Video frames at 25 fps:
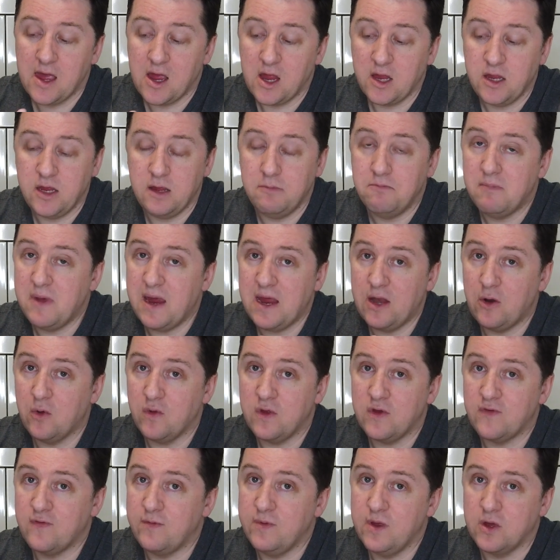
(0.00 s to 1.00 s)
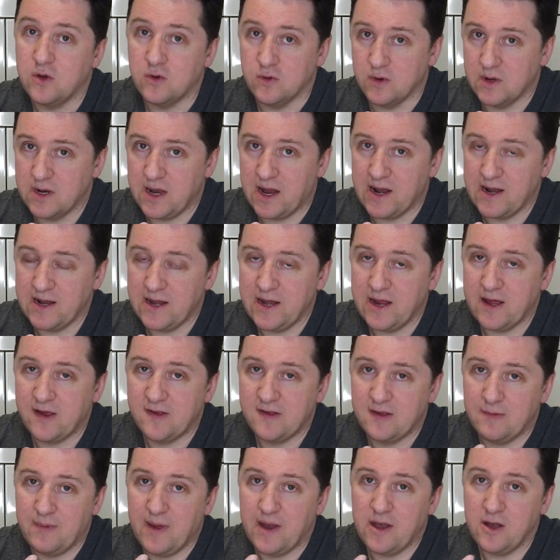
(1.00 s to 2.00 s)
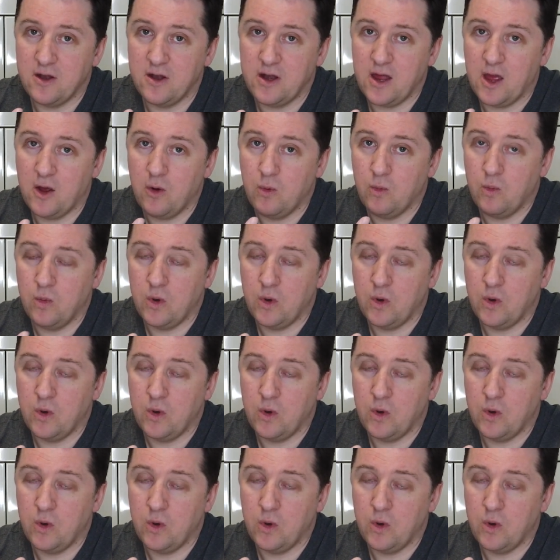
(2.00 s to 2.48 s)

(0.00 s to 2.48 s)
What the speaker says: and you may know this from your Google Analytics, depending on how